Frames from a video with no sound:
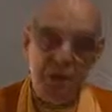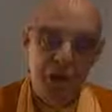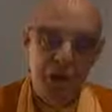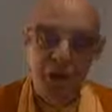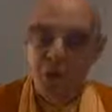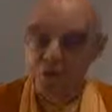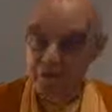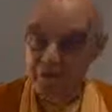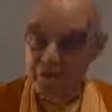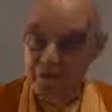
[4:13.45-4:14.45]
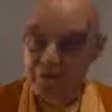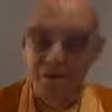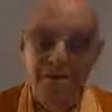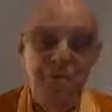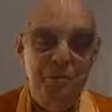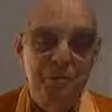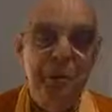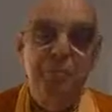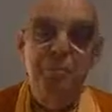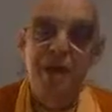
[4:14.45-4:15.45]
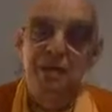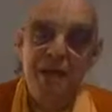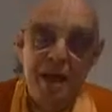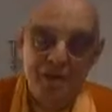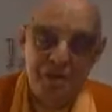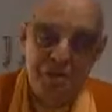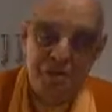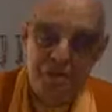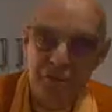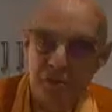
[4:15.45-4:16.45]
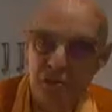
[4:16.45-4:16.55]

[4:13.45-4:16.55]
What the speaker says: alone, it being the essence of all